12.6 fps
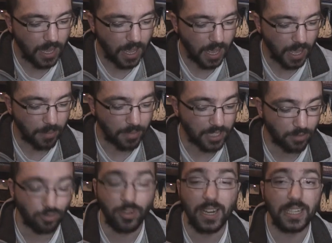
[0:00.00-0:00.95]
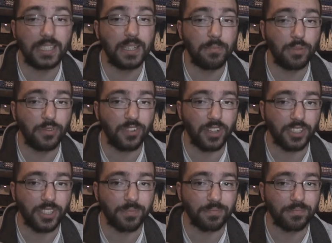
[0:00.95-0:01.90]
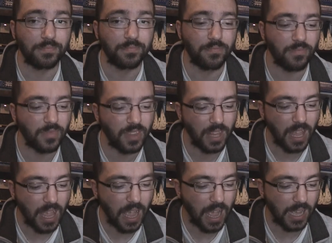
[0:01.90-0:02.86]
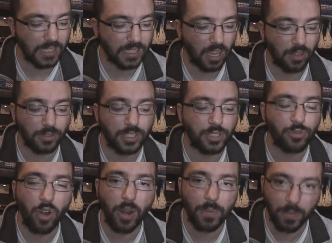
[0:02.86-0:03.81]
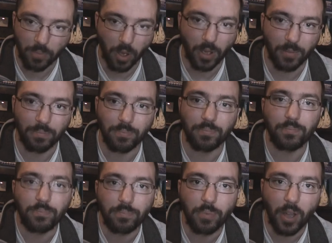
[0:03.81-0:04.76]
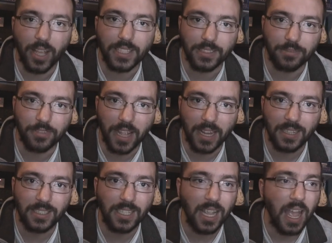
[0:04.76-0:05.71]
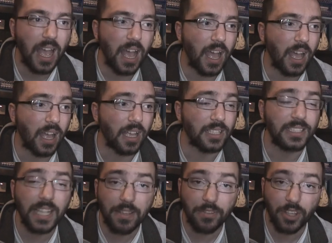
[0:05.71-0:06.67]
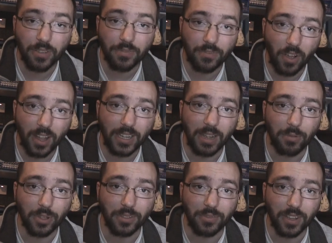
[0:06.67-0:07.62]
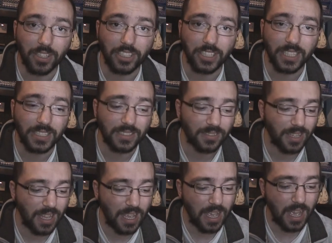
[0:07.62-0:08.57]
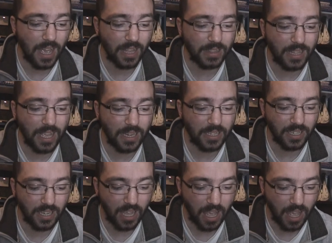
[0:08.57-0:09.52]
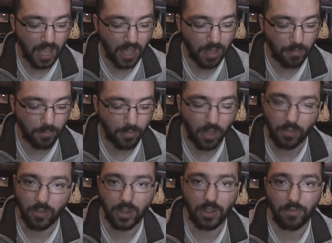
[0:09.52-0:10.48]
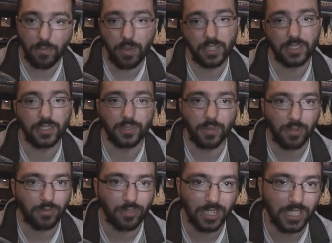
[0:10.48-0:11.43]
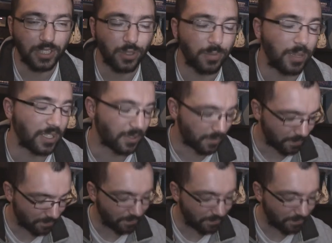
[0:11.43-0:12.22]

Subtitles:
It's a really simple function, and I'll describe it by its effect. See if you can find out what the function is, and then I've got another puzzle as well, really short puzzle.